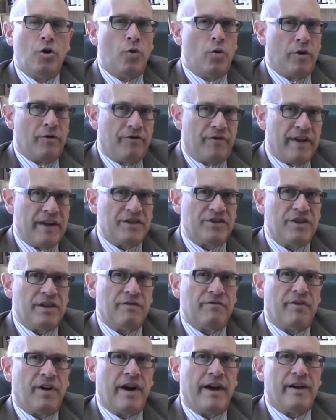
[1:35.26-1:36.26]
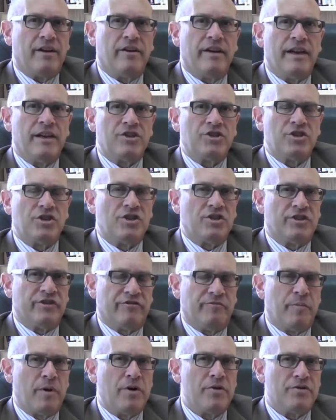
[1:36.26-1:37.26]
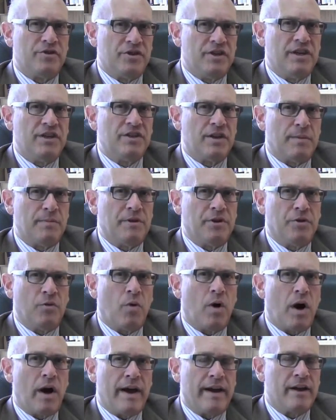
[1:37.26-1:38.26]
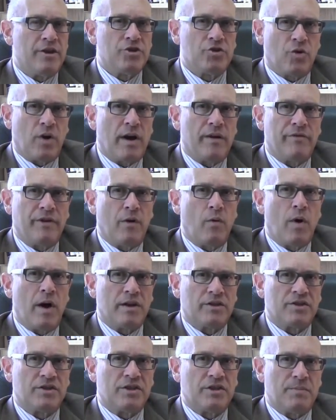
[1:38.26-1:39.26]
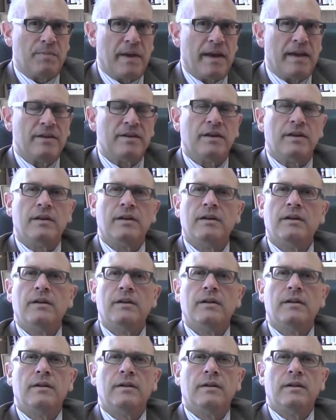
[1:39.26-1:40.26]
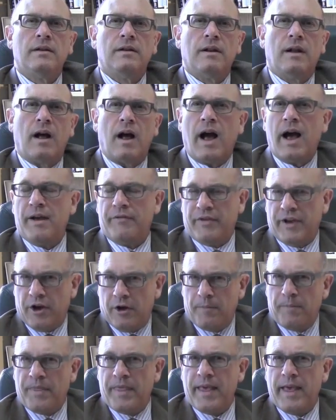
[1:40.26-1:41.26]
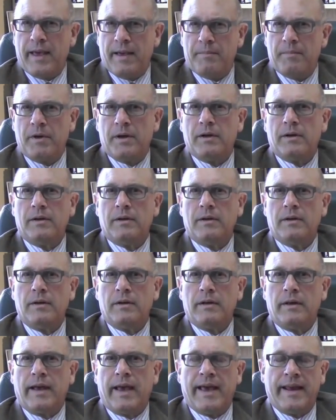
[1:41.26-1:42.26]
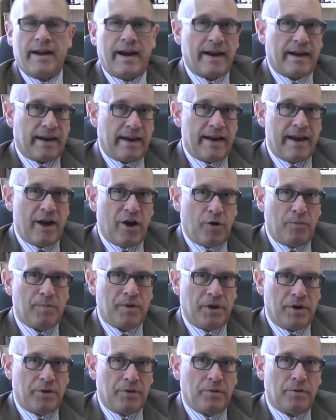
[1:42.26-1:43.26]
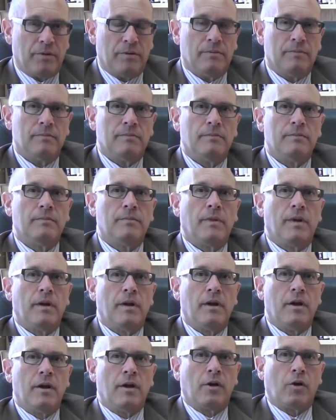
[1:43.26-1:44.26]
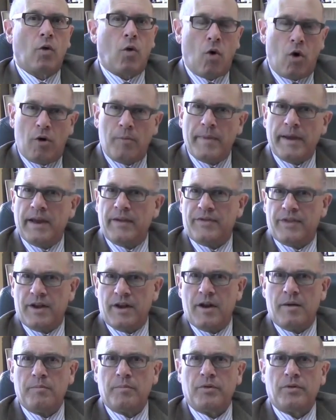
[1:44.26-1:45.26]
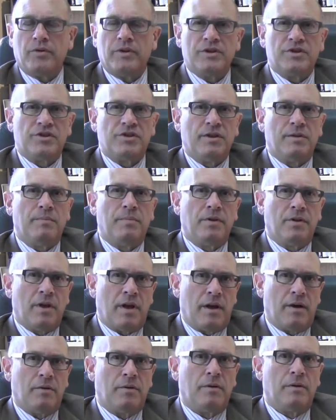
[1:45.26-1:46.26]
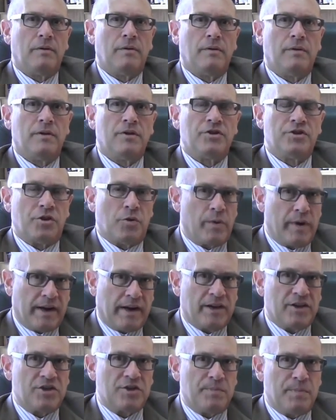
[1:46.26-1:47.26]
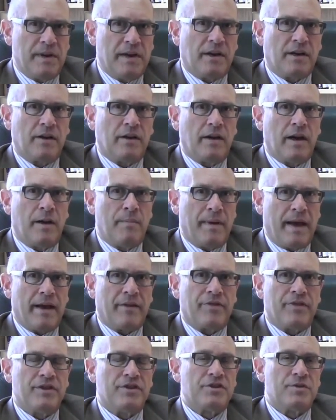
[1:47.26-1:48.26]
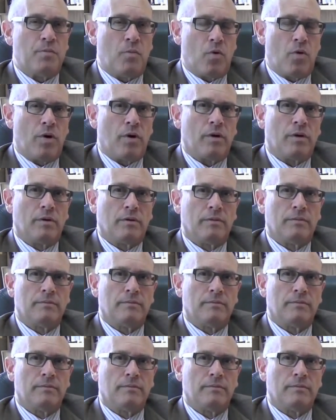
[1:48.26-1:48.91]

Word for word: who were facing violations of both DWI and driving while suspended. I've helped them, and I can help you. Call me at the number listed below so we can speak about this more.